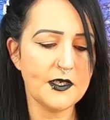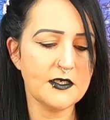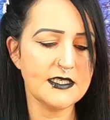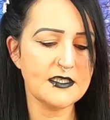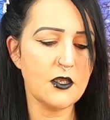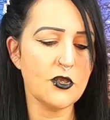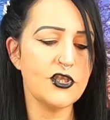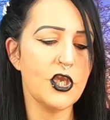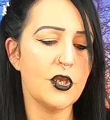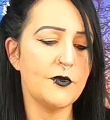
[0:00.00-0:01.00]
because it's
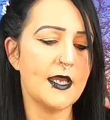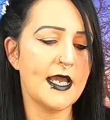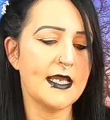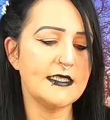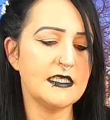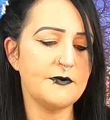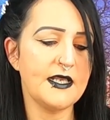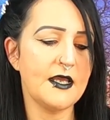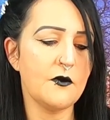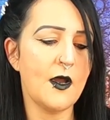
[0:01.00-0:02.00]
not new, guys. It's
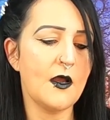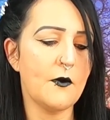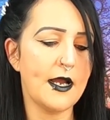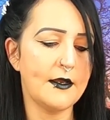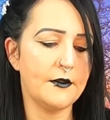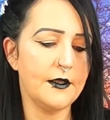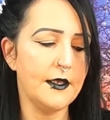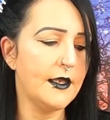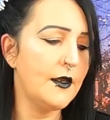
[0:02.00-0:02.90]
been out quite a while.